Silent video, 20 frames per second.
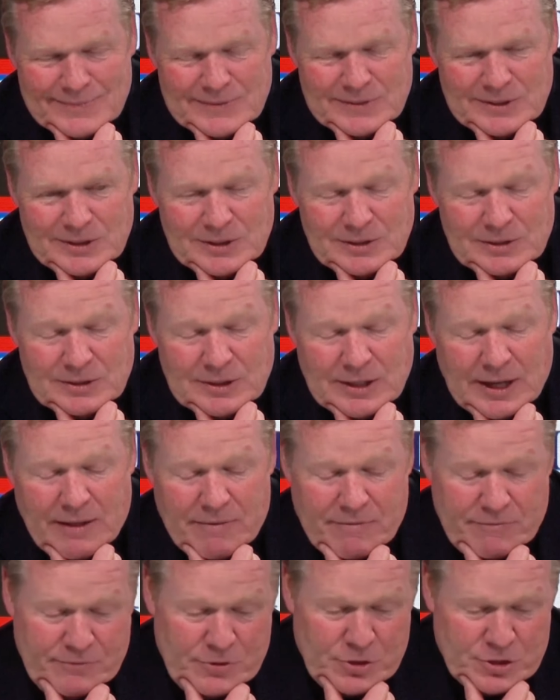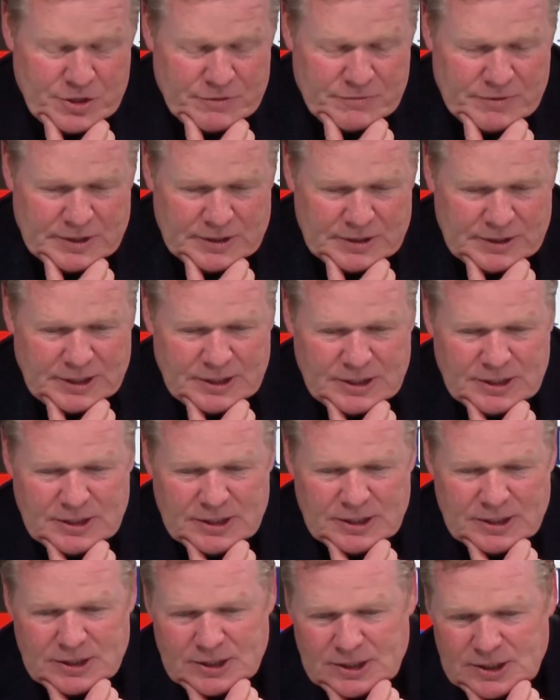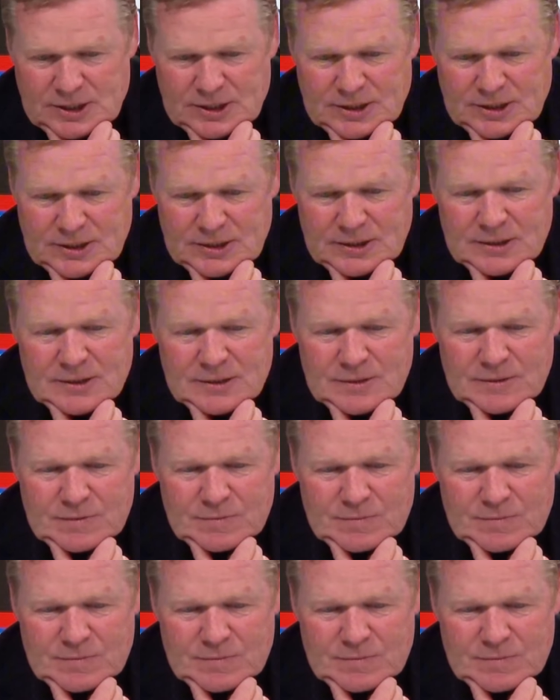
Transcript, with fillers: there are doubts about Koeman's ability to lead this generation of